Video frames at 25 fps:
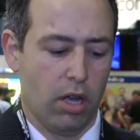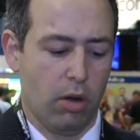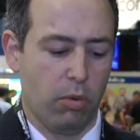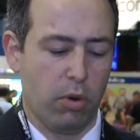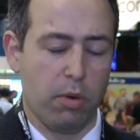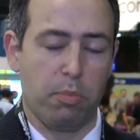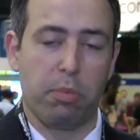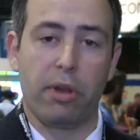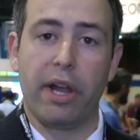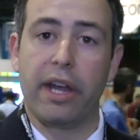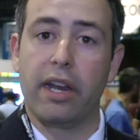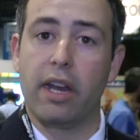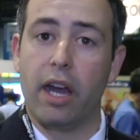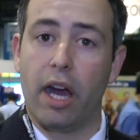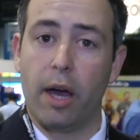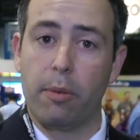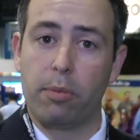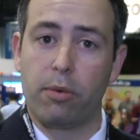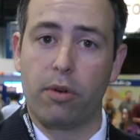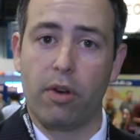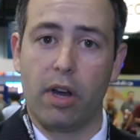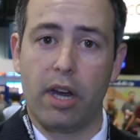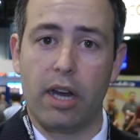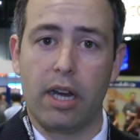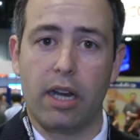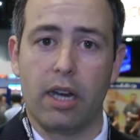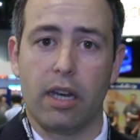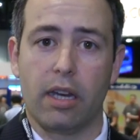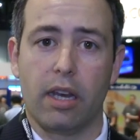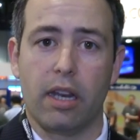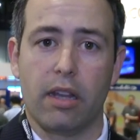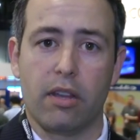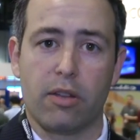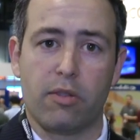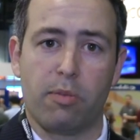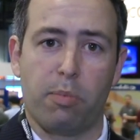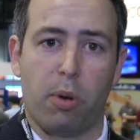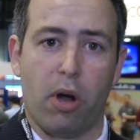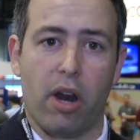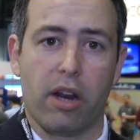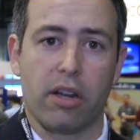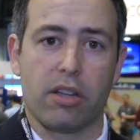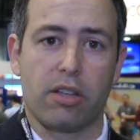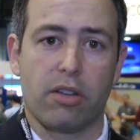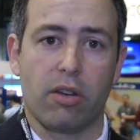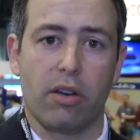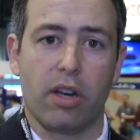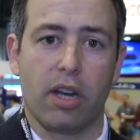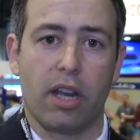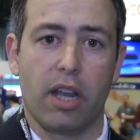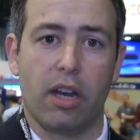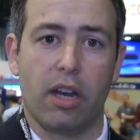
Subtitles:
We plan to upgrade, and this product's going